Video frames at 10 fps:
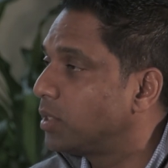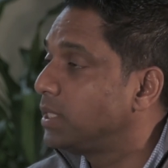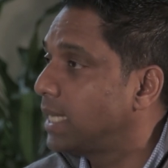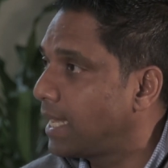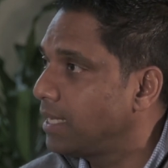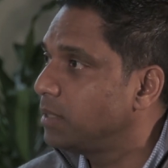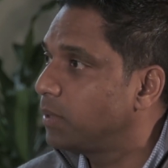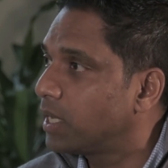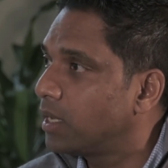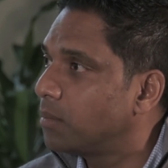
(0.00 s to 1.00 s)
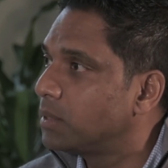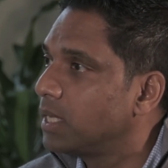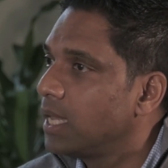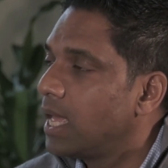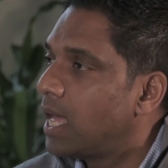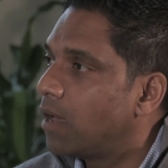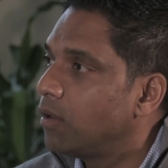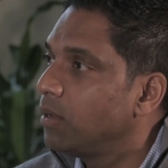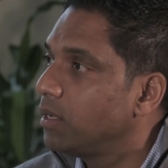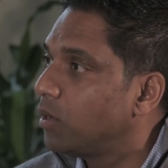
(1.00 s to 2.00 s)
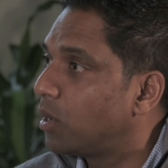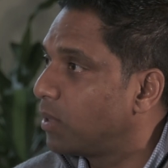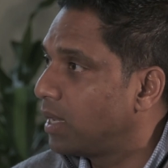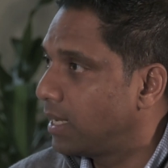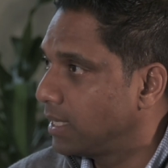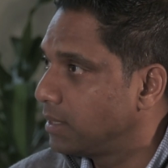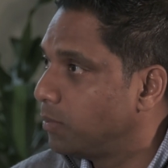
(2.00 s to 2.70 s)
The challenge becomes how do you normalize